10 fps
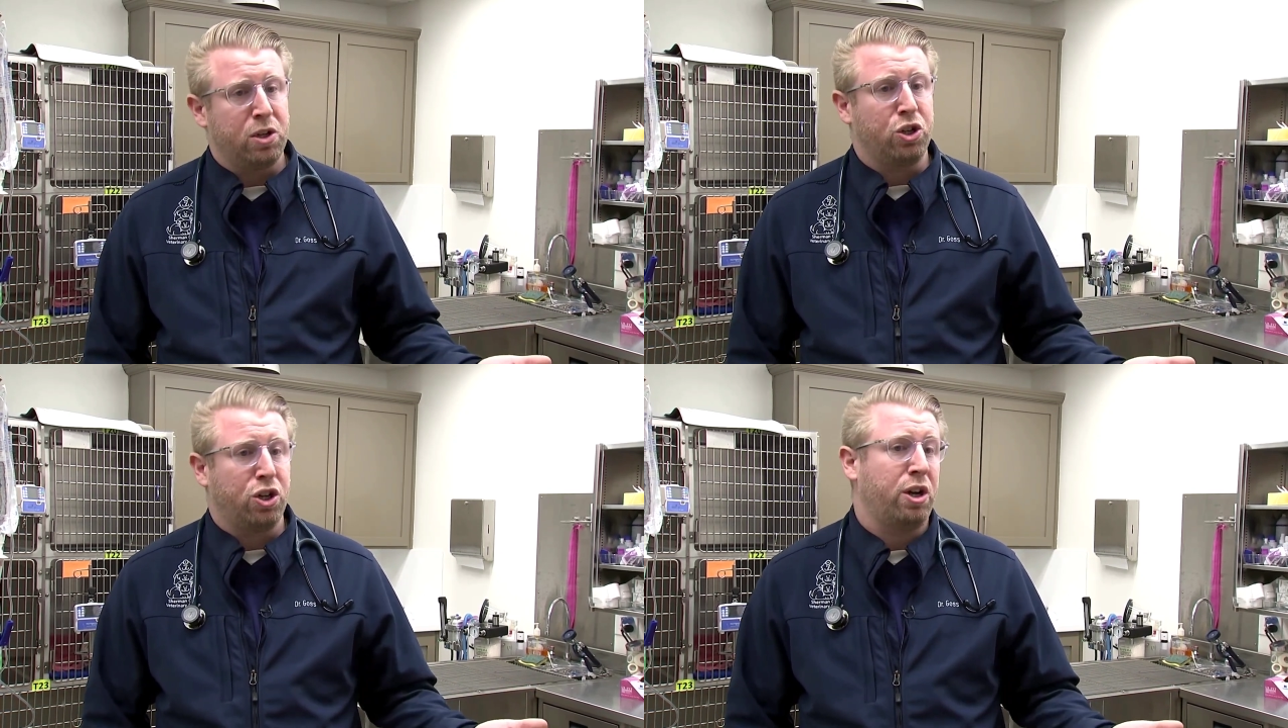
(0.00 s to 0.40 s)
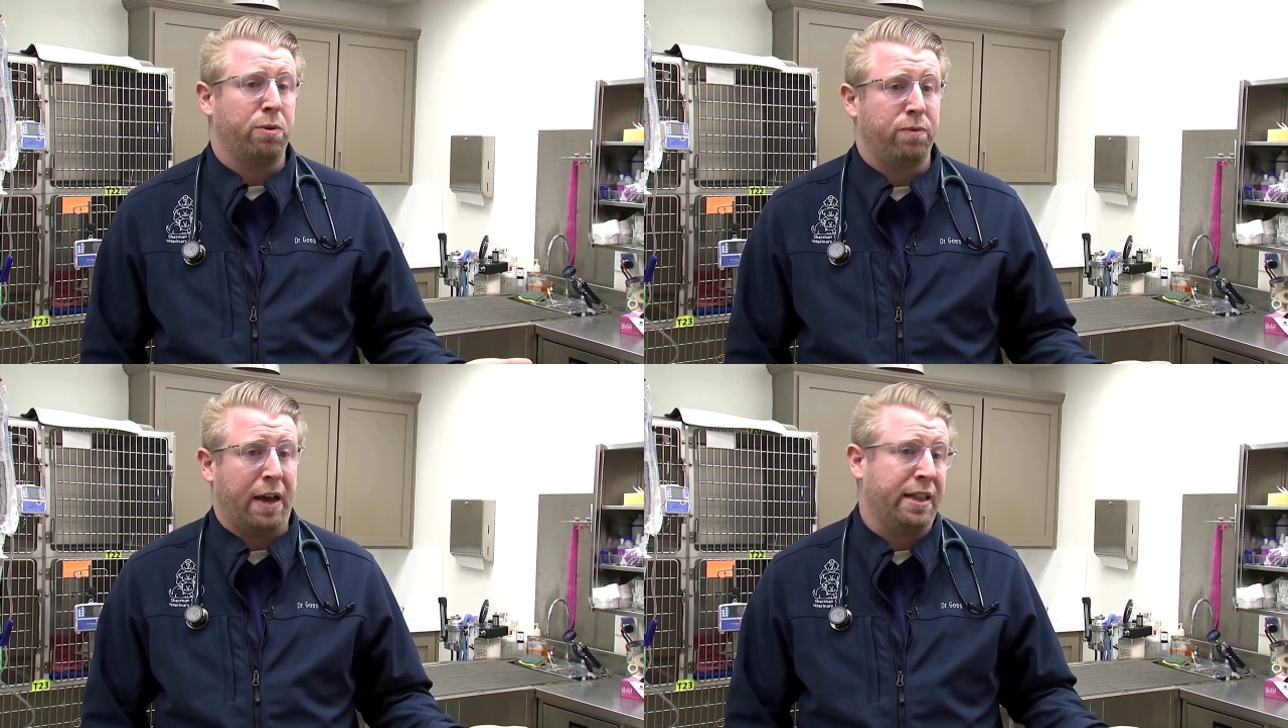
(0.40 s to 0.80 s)
you should
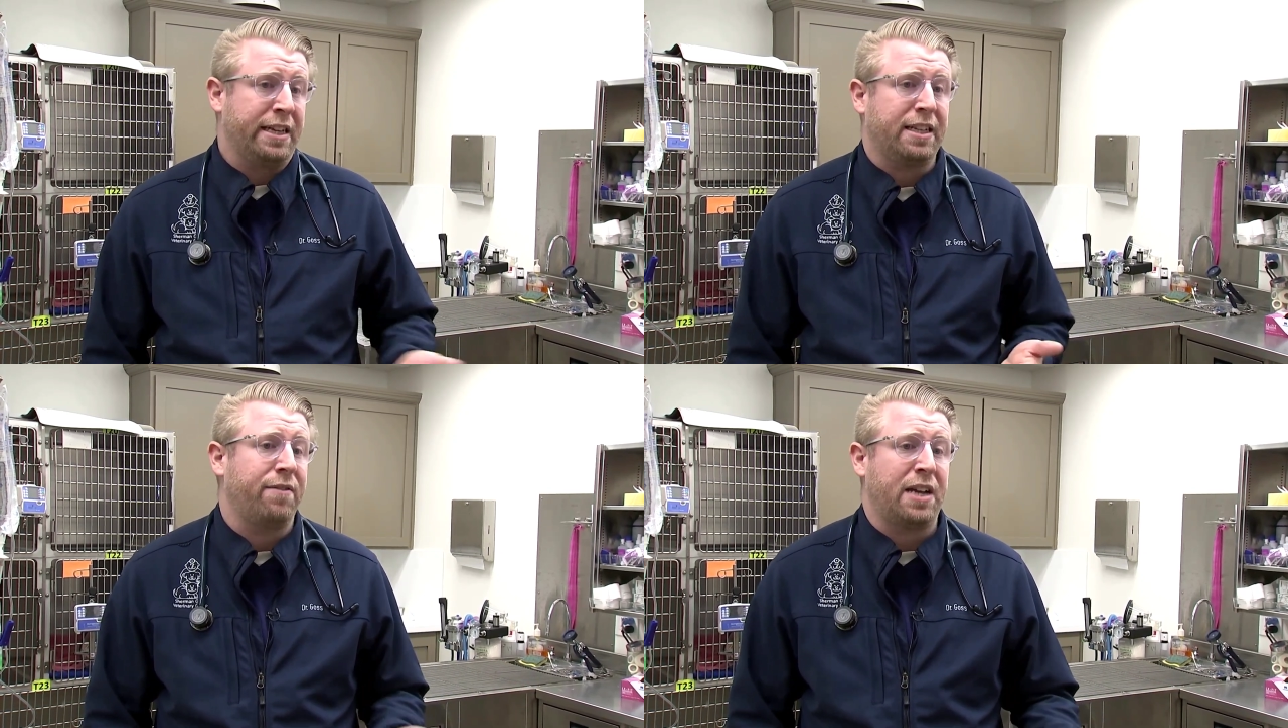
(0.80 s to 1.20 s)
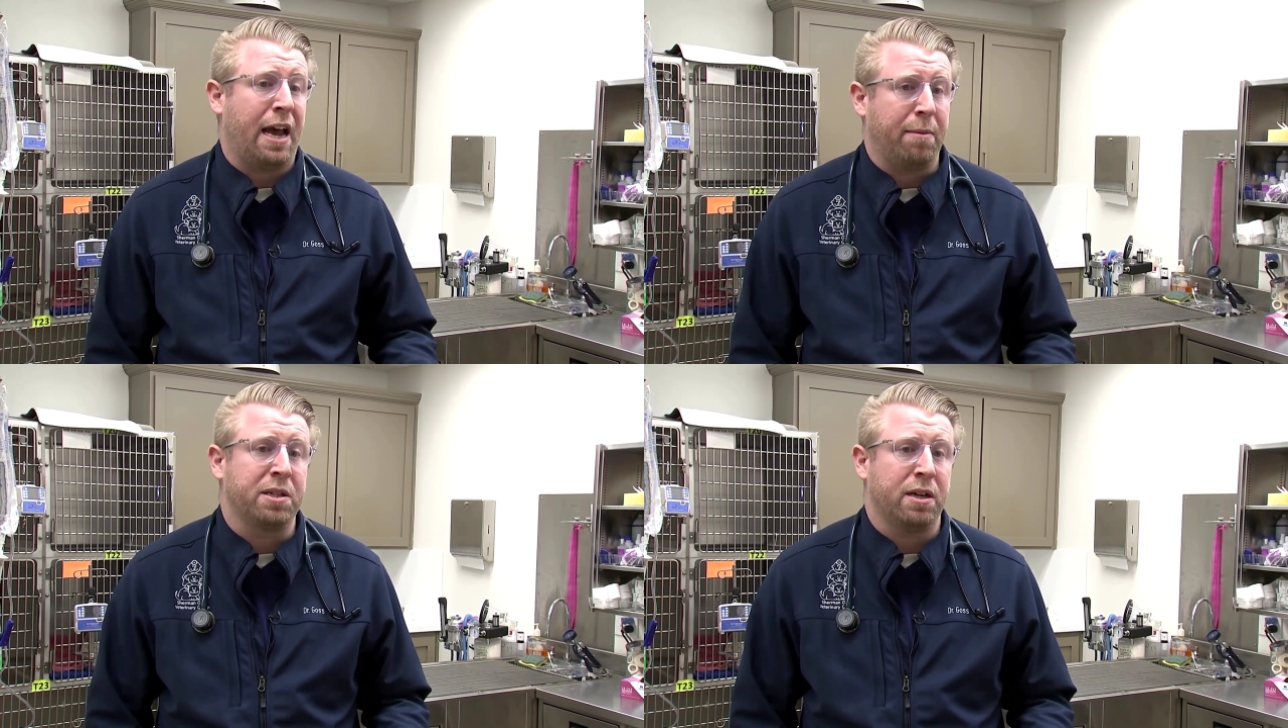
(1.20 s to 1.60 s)
have at least have
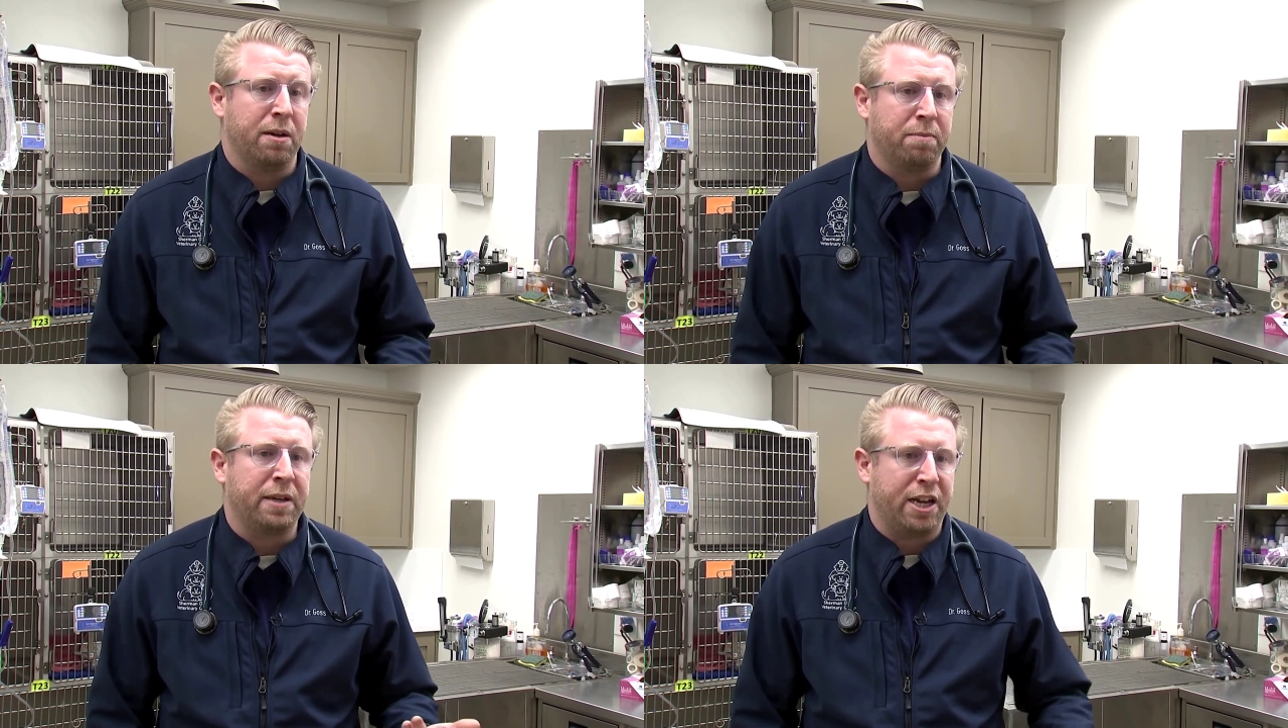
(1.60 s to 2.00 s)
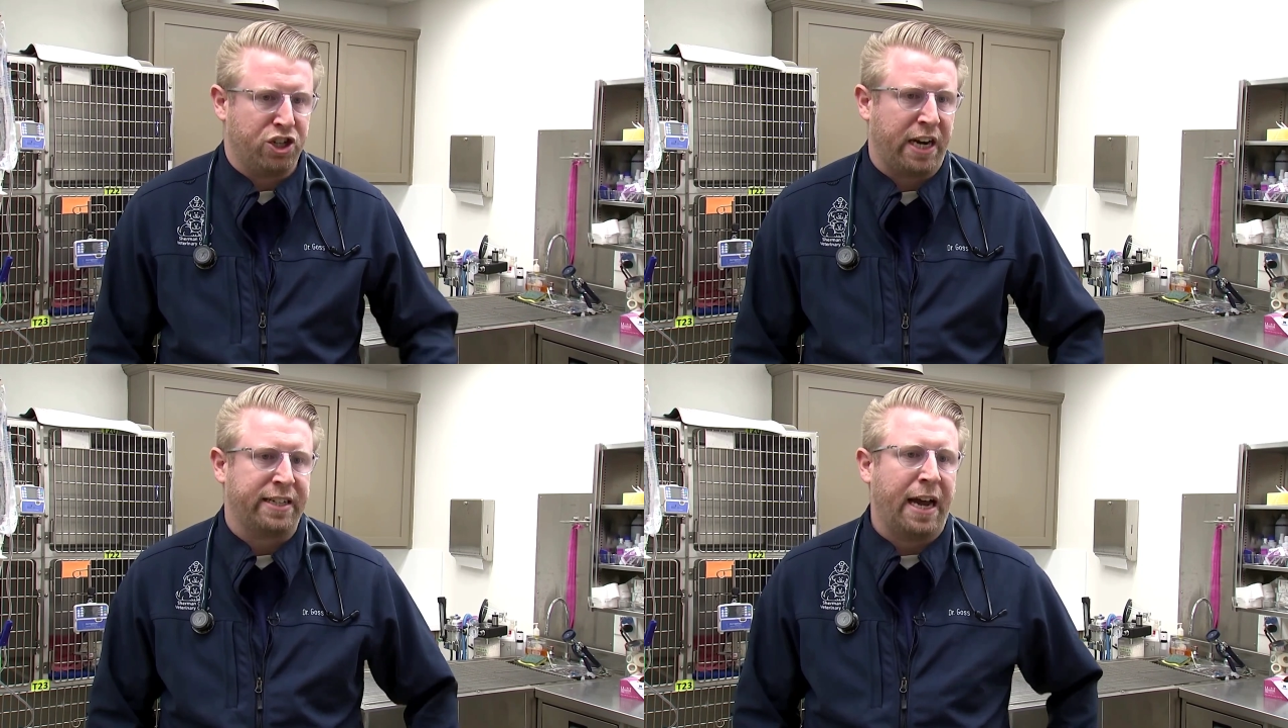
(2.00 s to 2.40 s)
time to
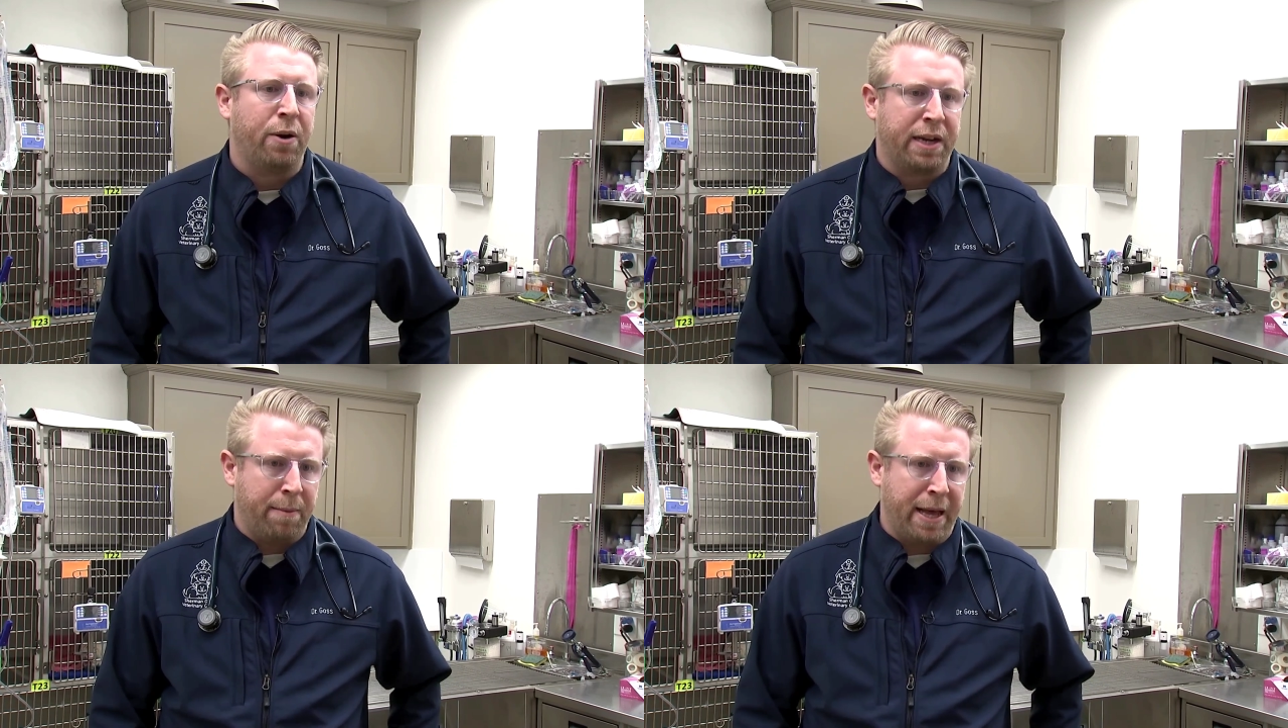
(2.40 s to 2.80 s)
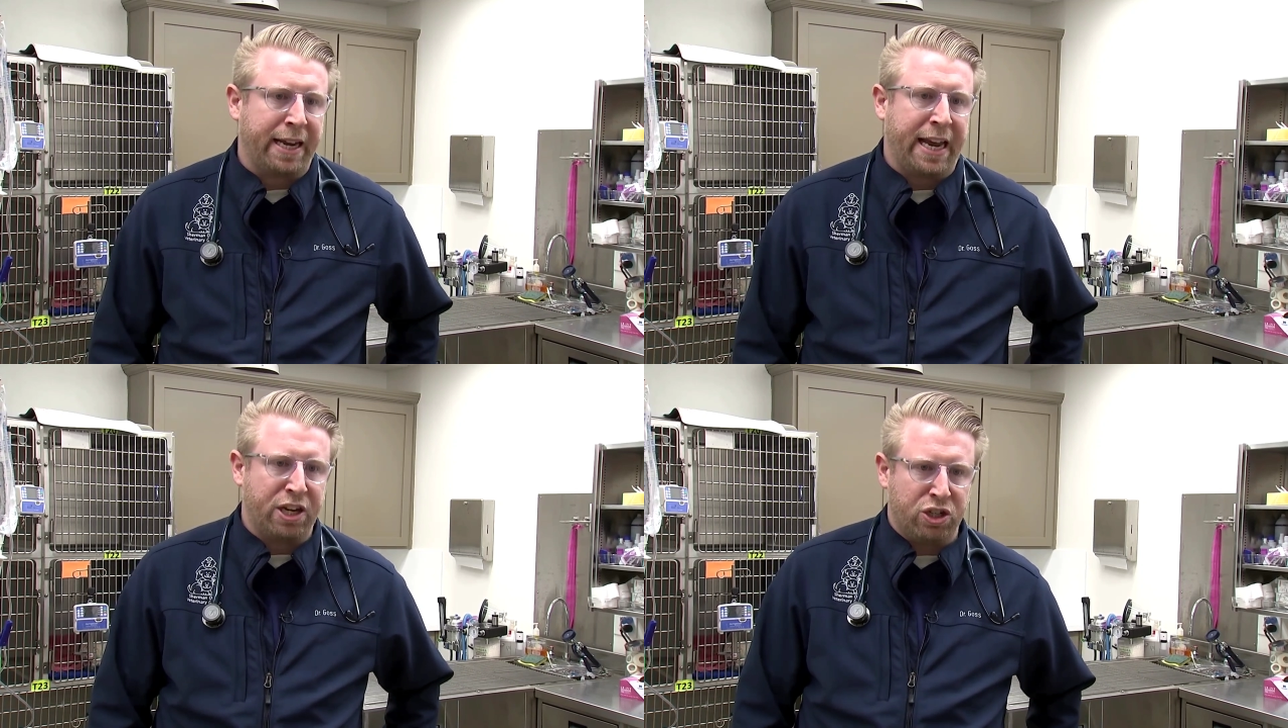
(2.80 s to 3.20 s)
get checked out, get
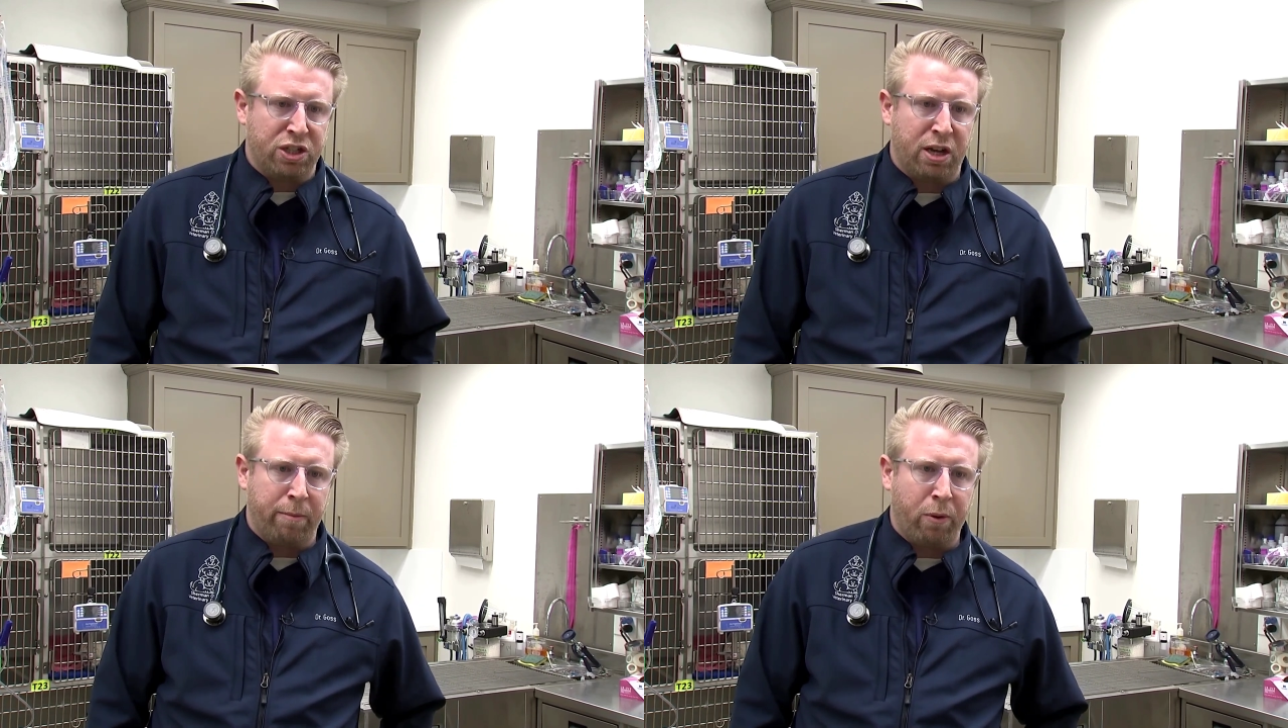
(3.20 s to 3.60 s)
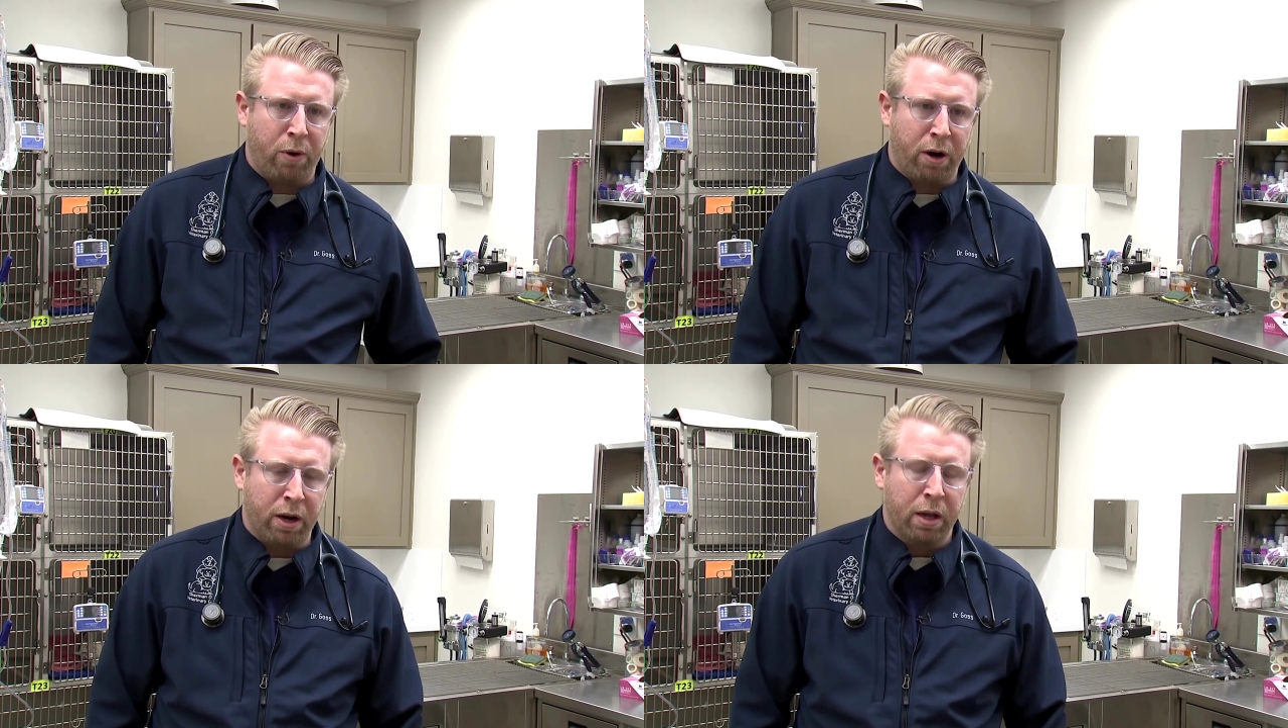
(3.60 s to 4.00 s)
medications on
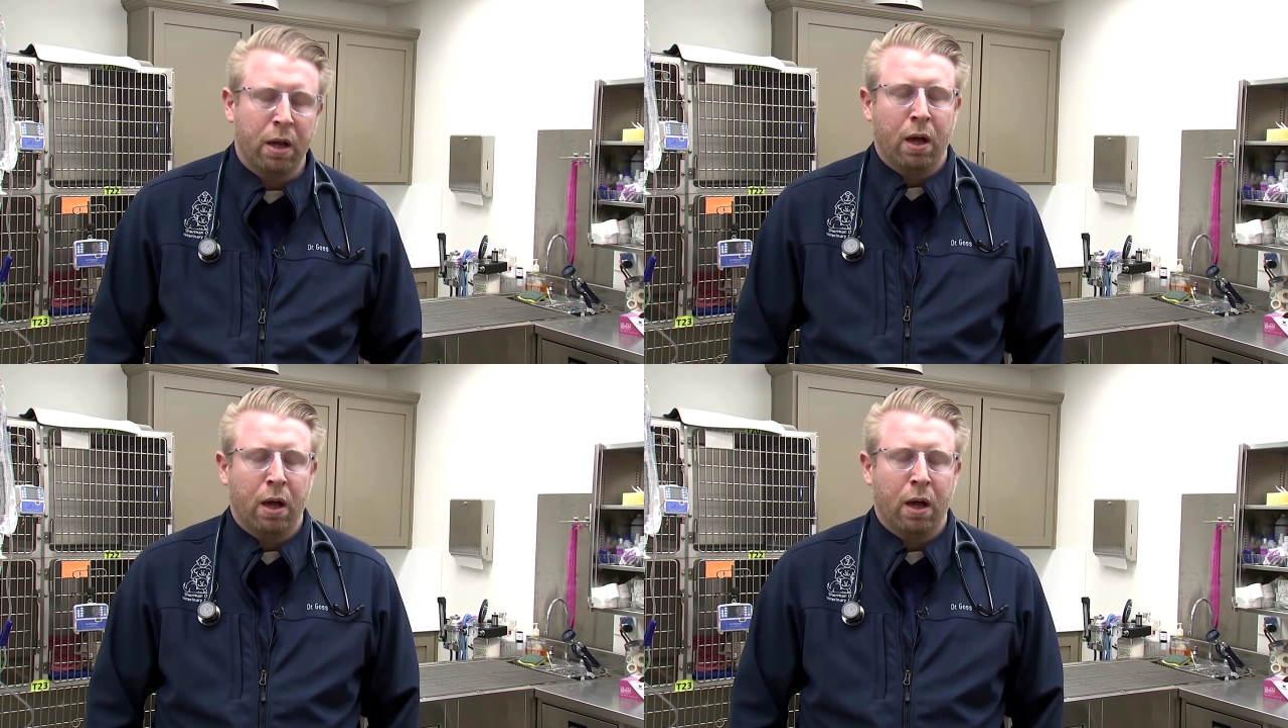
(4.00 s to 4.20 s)
board,